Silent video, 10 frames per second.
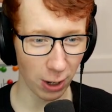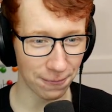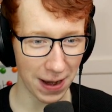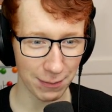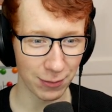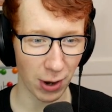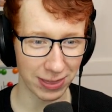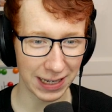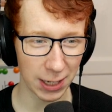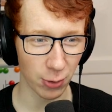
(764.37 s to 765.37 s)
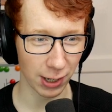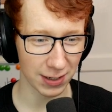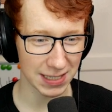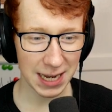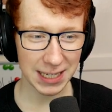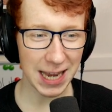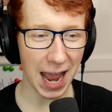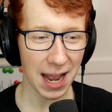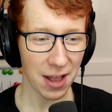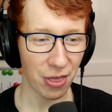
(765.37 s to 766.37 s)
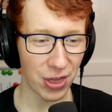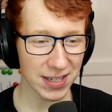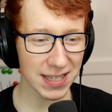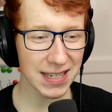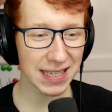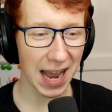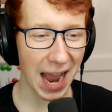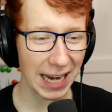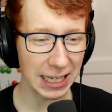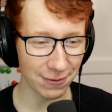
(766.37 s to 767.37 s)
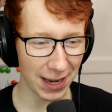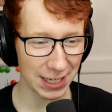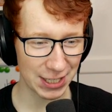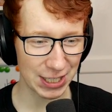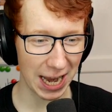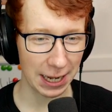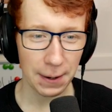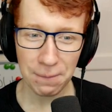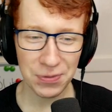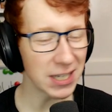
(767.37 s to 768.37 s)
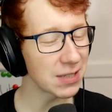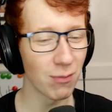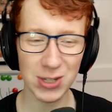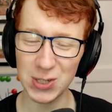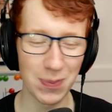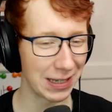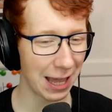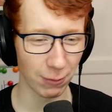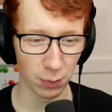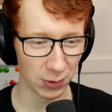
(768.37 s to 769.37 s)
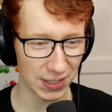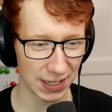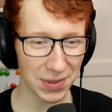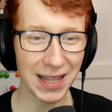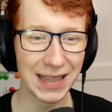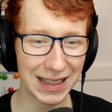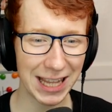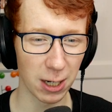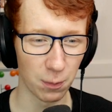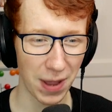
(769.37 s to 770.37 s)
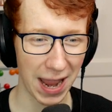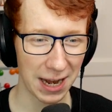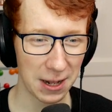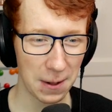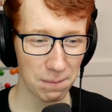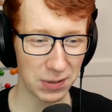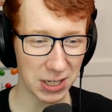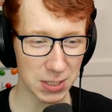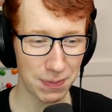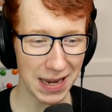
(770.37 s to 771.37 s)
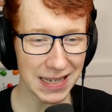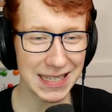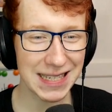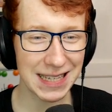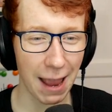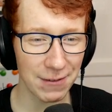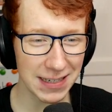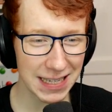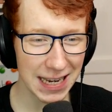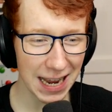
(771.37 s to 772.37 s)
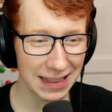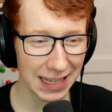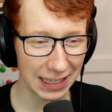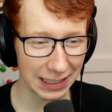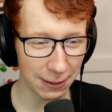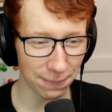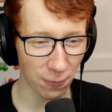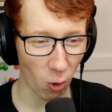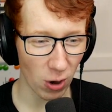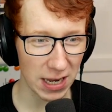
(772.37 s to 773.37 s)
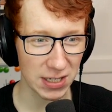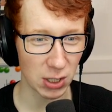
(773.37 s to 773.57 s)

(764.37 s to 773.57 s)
of Fame, even though I think I know what it looks like. Yeah, this is kind of insane. This must have been level boosted a little bit because being 70 in the Elite Four is